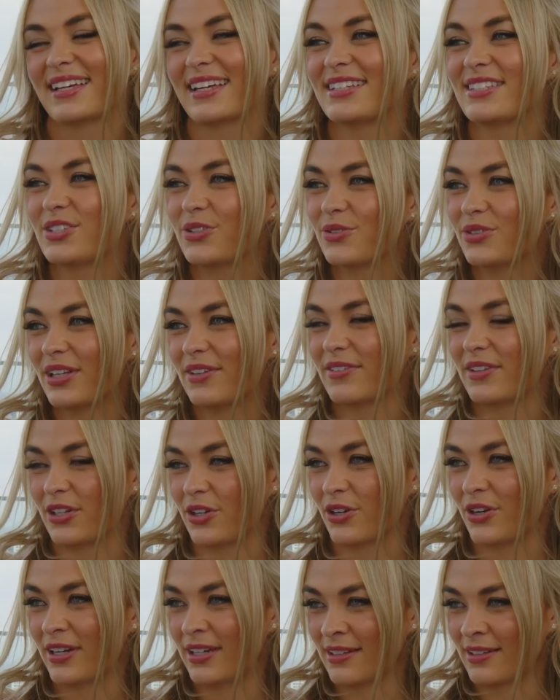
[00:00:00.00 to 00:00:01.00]
Because you live, you're
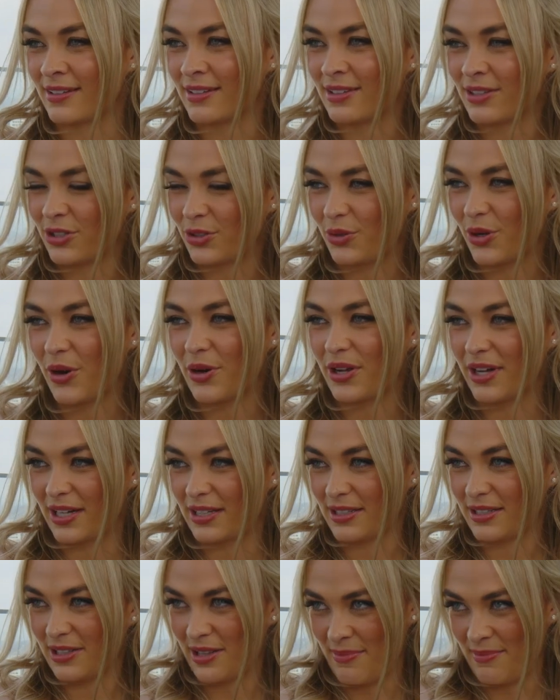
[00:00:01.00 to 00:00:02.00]
in, you go to
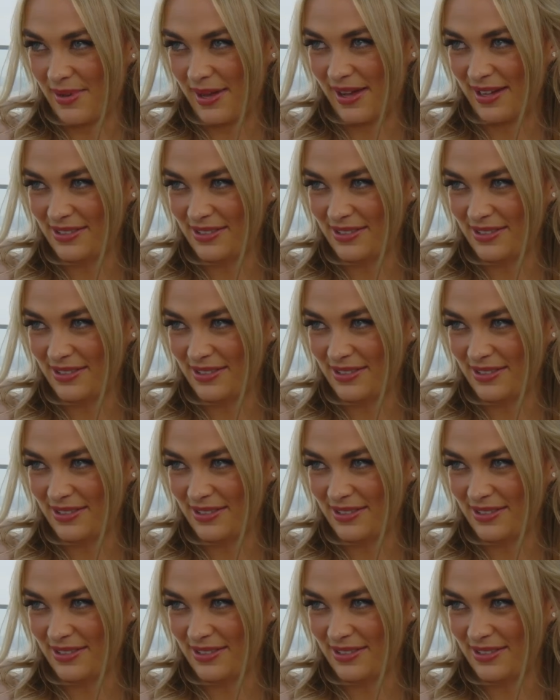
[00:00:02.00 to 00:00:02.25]
Columbia?